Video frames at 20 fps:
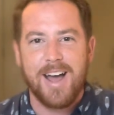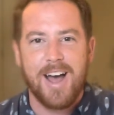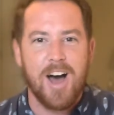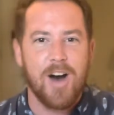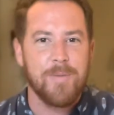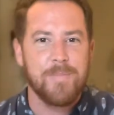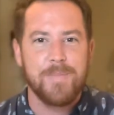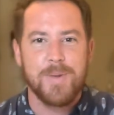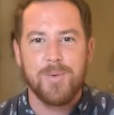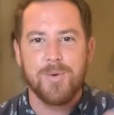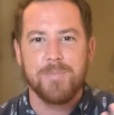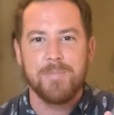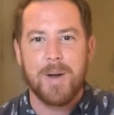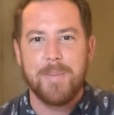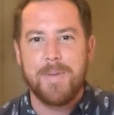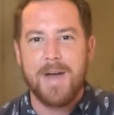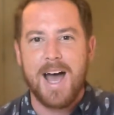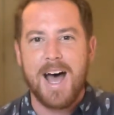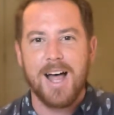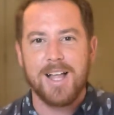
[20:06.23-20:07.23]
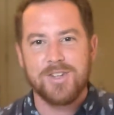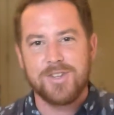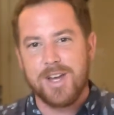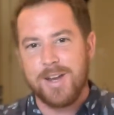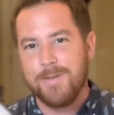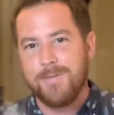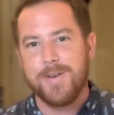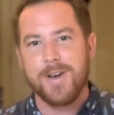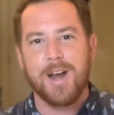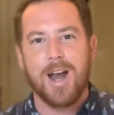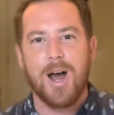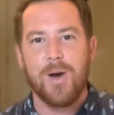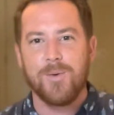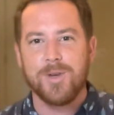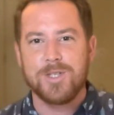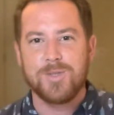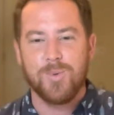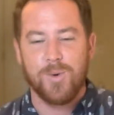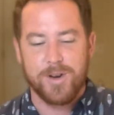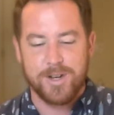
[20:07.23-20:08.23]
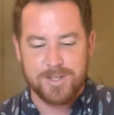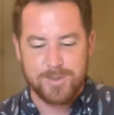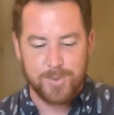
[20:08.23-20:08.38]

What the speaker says: helping me with my palate, trying to figure out which one is